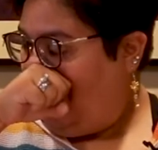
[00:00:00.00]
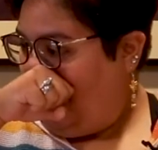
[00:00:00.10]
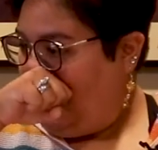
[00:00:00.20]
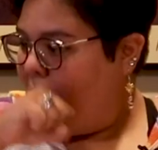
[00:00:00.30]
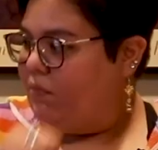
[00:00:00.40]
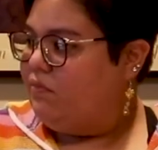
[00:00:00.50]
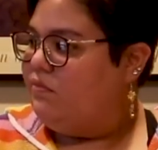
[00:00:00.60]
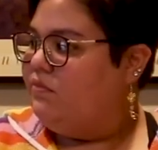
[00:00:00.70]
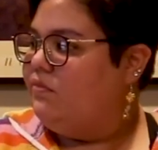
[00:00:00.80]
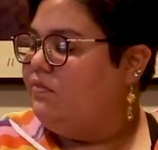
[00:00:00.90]

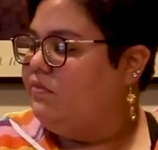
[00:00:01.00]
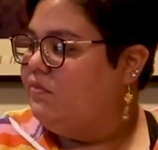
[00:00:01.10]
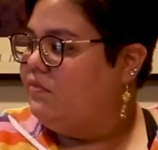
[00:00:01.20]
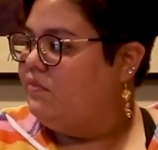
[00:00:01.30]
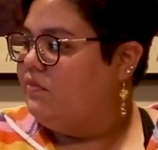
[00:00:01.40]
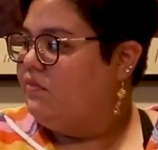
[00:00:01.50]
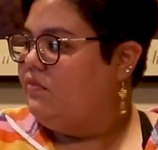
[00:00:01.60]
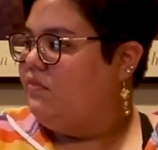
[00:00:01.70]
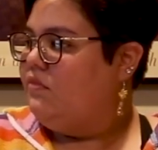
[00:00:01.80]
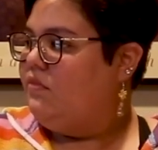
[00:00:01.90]

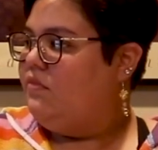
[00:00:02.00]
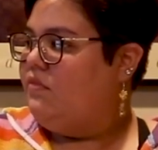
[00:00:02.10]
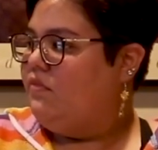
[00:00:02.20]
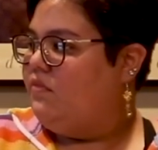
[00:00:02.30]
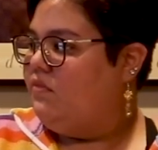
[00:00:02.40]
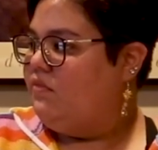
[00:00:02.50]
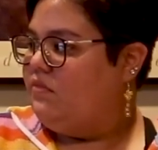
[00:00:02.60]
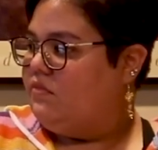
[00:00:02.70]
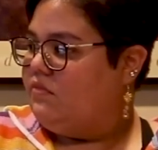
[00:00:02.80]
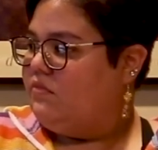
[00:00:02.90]

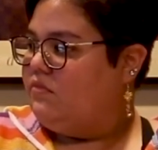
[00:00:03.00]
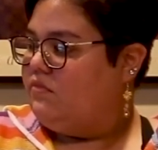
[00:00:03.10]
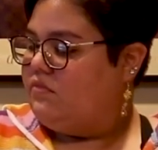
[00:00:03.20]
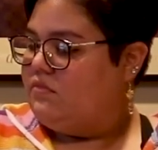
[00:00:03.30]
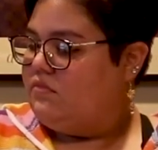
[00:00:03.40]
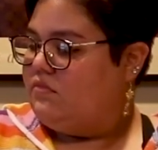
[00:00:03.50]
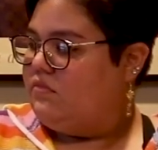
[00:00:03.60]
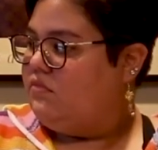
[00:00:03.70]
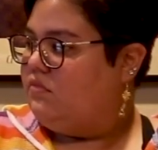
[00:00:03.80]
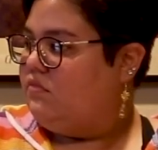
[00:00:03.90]

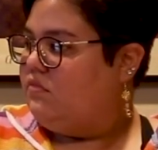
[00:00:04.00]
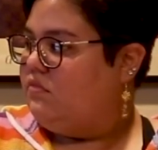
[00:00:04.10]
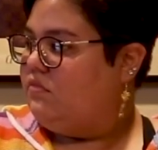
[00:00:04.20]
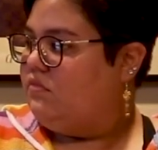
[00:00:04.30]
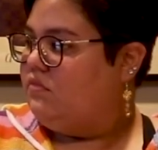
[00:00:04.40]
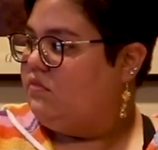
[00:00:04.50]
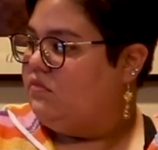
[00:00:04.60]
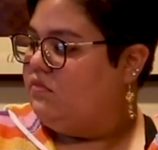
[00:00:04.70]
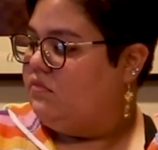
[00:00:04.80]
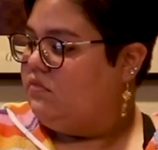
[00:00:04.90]

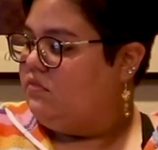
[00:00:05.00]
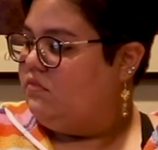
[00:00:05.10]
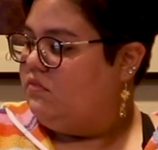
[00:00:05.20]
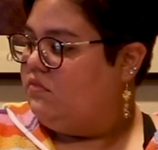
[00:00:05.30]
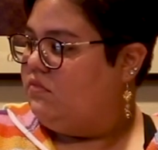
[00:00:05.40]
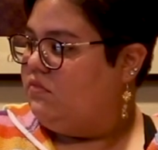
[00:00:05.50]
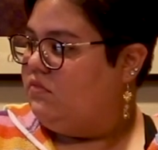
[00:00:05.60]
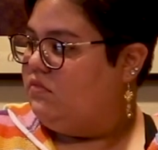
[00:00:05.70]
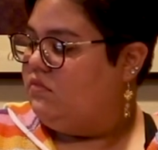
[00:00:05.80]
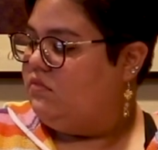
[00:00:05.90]

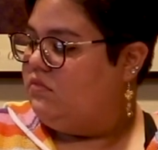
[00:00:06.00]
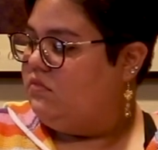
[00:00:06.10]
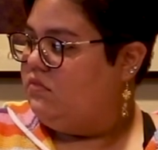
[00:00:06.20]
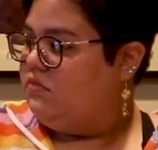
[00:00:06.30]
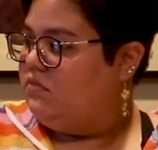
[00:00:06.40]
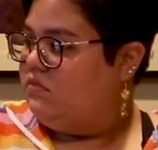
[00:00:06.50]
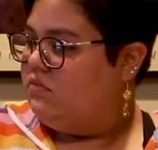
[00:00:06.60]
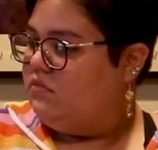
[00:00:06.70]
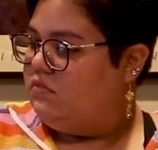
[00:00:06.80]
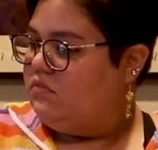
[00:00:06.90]

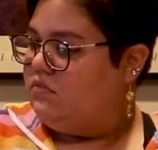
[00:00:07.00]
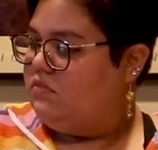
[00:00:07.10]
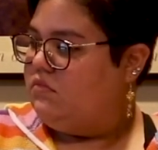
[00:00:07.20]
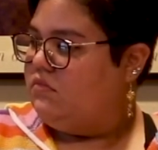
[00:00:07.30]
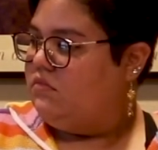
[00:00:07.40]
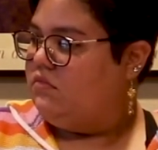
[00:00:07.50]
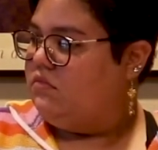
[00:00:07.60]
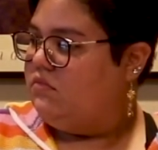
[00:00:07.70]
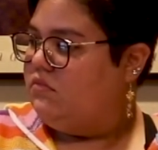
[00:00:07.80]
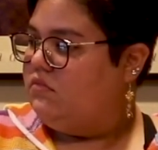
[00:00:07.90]
No words are spoken by the person on screen.